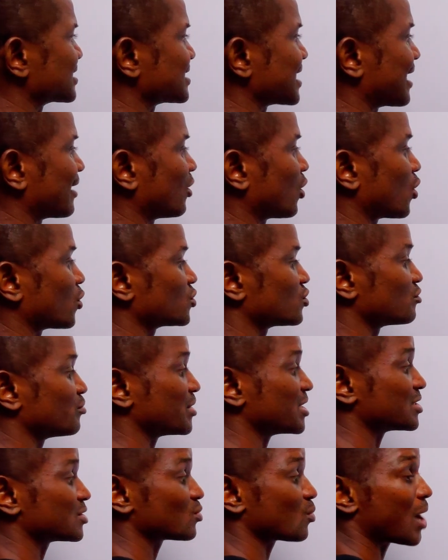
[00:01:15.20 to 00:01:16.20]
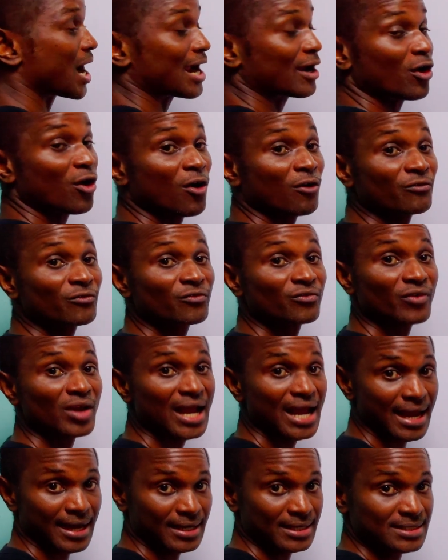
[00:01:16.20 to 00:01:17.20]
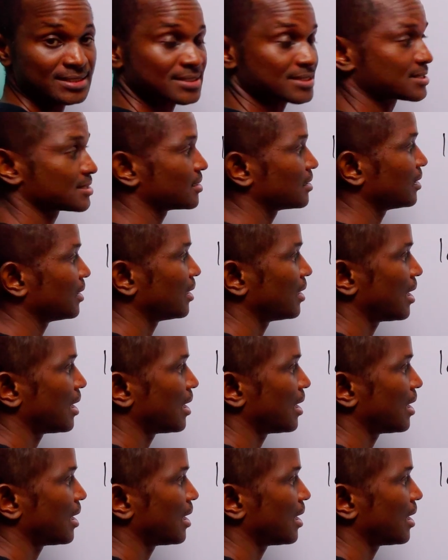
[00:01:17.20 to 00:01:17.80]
x and log to base y of x.